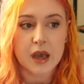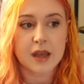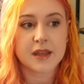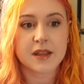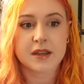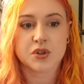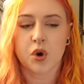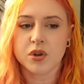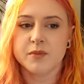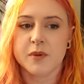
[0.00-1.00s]
And then they
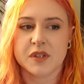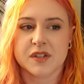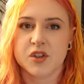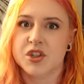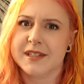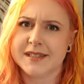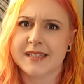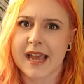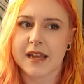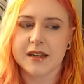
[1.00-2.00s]
talked to me with such
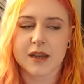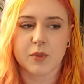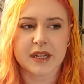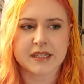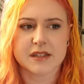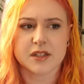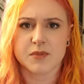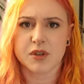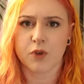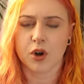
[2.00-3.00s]
disdain, like when I did
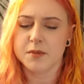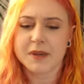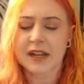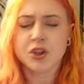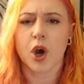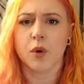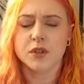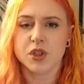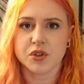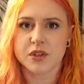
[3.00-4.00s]
something wrong, they'd be like, no,
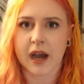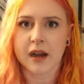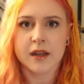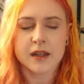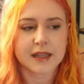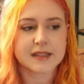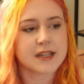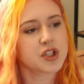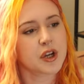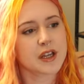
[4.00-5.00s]
don't do that. Like they
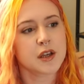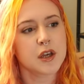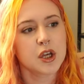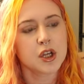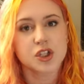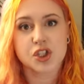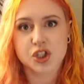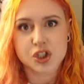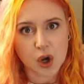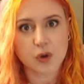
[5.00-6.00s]
took it
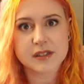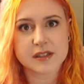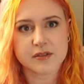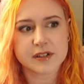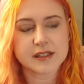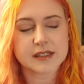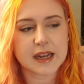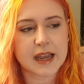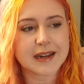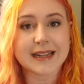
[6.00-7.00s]
so
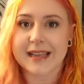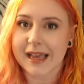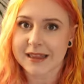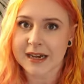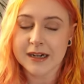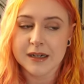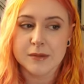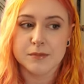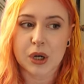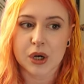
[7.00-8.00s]
seriously, and I get that,
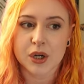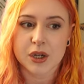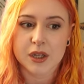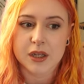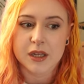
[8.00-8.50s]
but